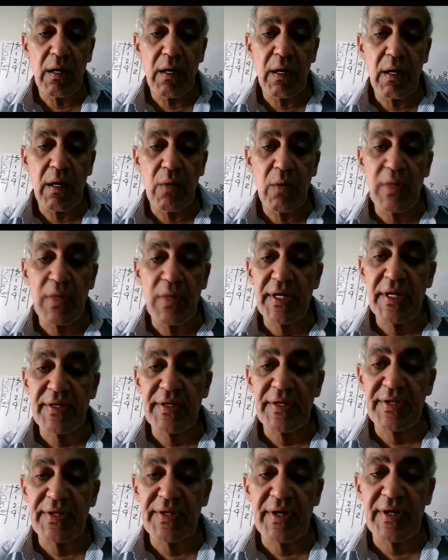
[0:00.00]
one
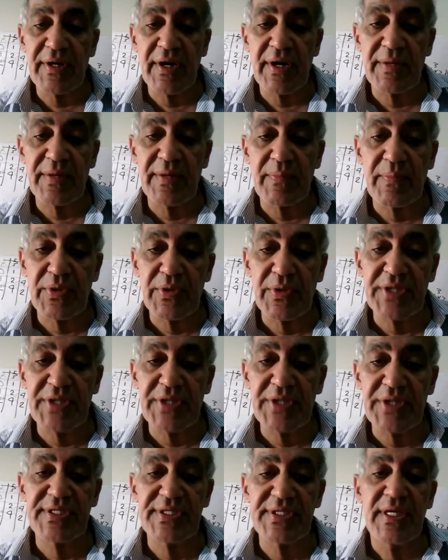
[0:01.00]
another are
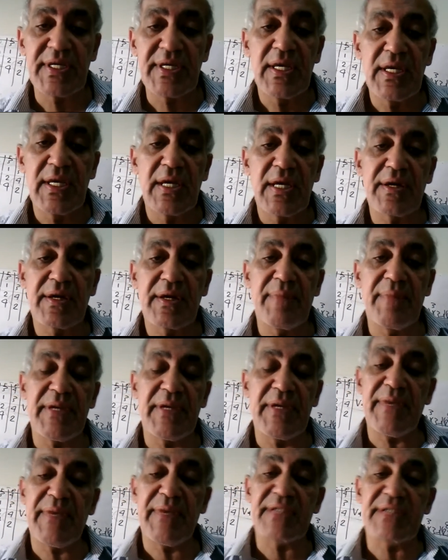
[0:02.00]
products company
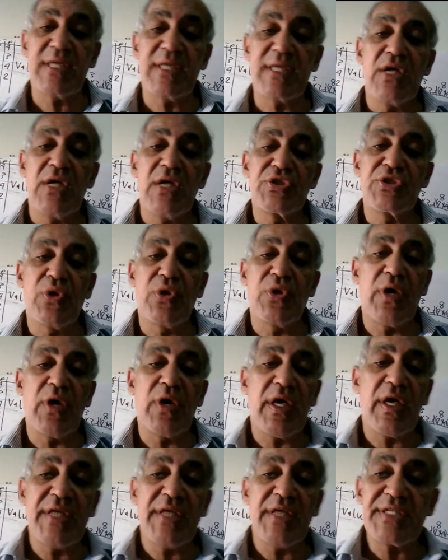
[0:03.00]
makes. So
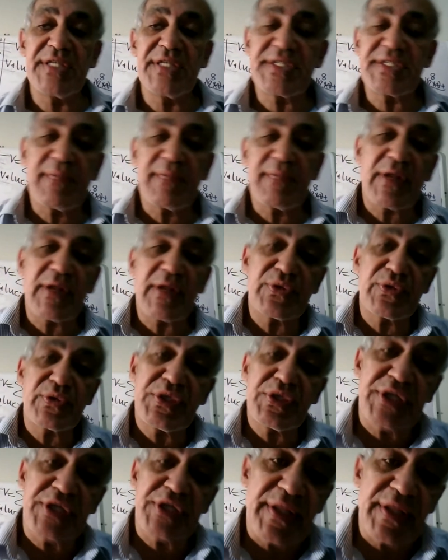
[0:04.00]
is it similar to each
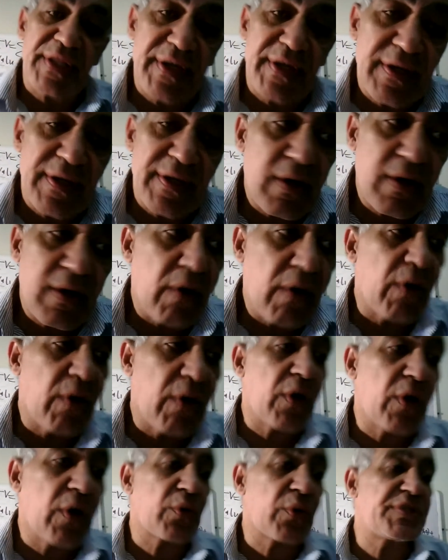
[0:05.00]
other or
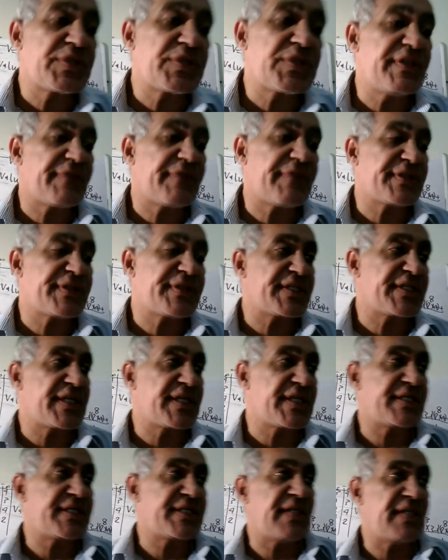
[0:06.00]
with differences? As
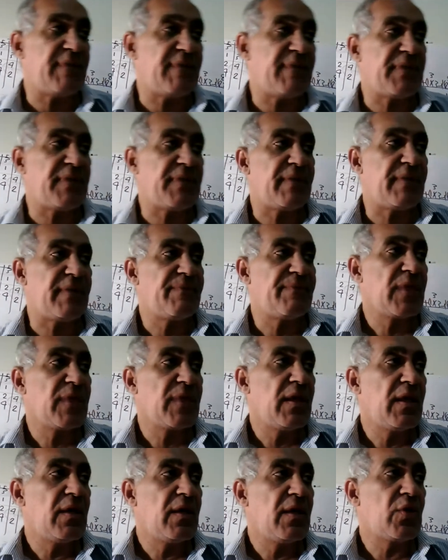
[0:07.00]
example,
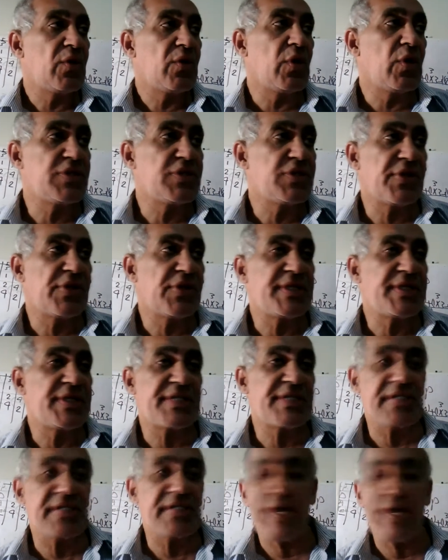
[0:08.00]
Rolls-Royce is
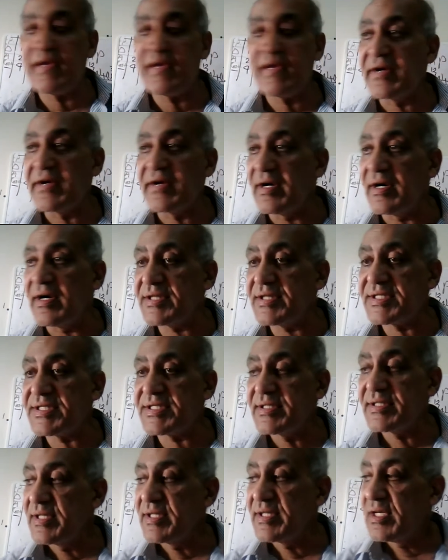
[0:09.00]
having cars
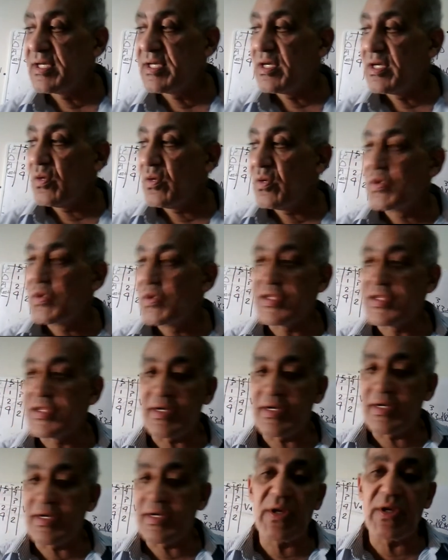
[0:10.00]
with
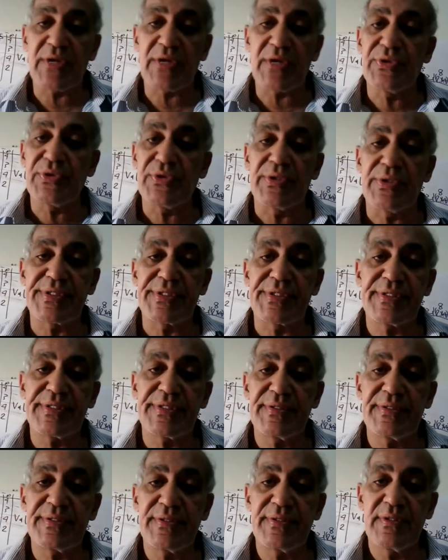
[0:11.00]
regular doors,
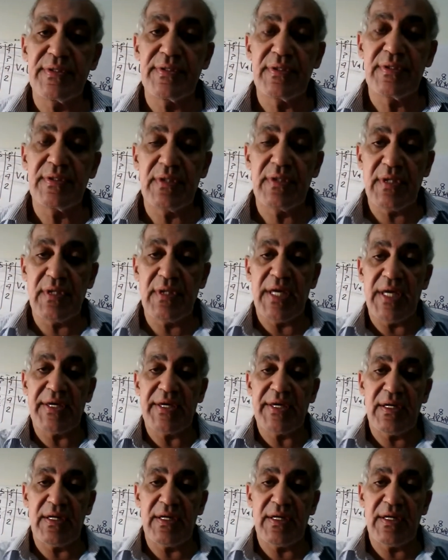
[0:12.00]
like